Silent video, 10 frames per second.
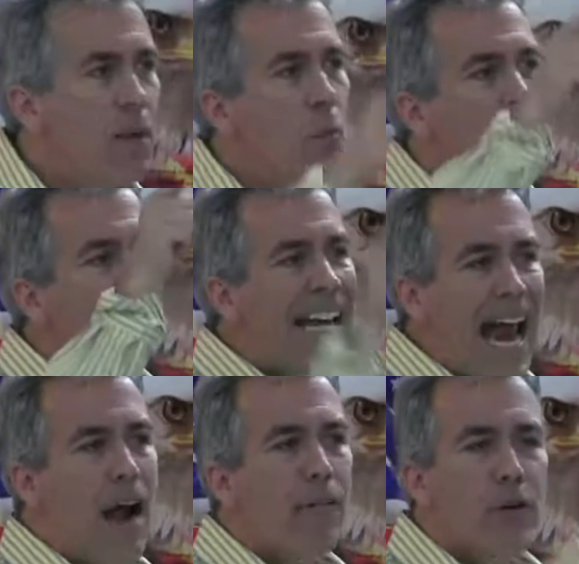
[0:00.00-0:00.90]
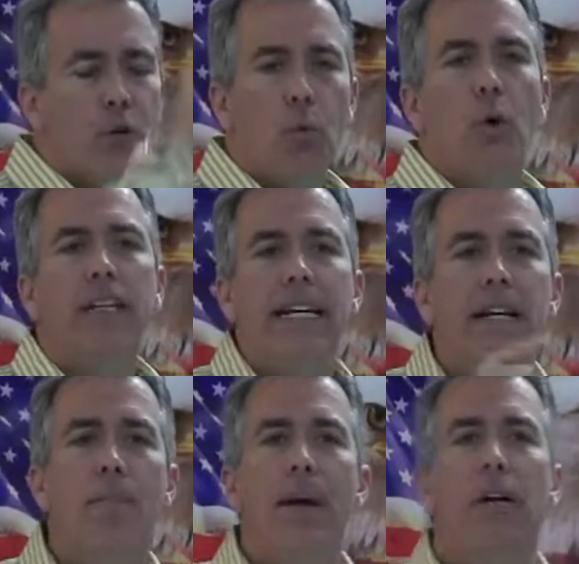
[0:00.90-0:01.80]
than what the average
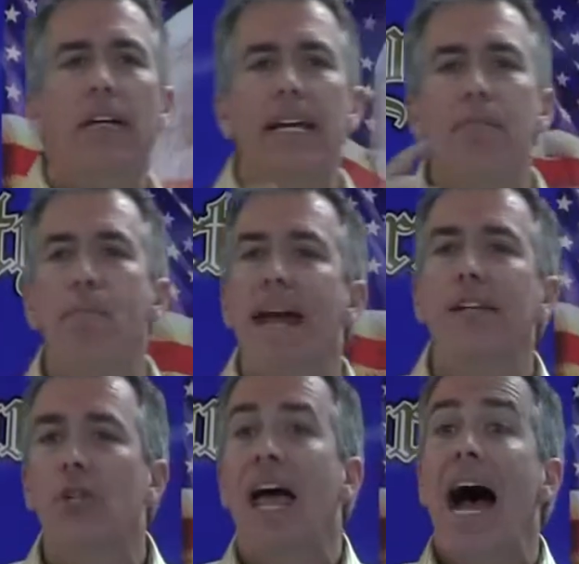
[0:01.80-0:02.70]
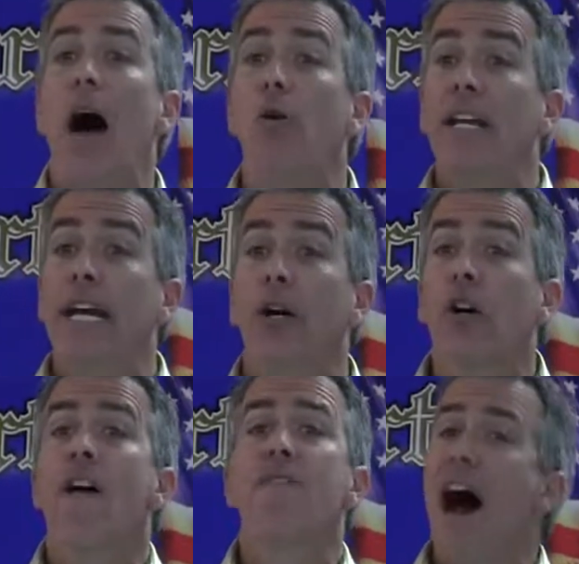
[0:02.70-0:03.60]
working American makes out
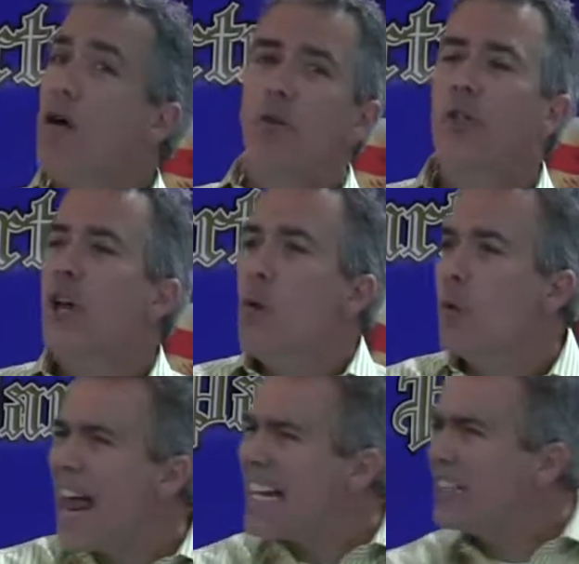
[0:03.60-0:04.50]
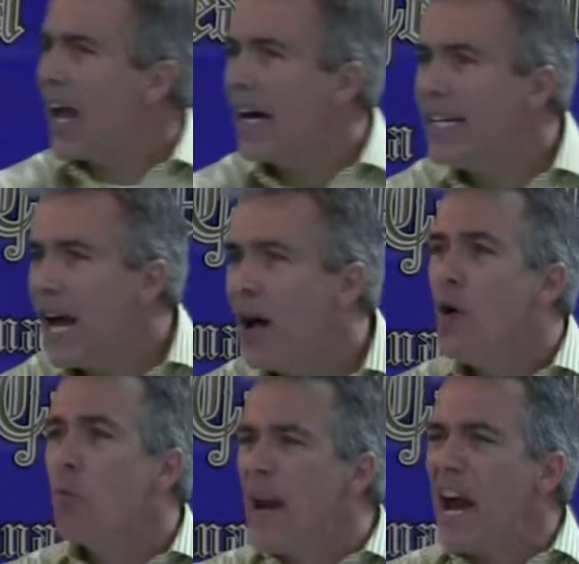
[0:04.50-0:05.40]
here. Folks, when I tell you
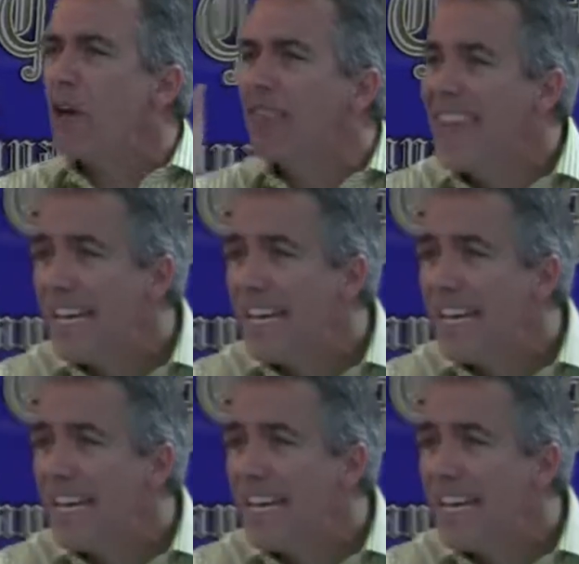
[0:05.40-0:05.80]
we are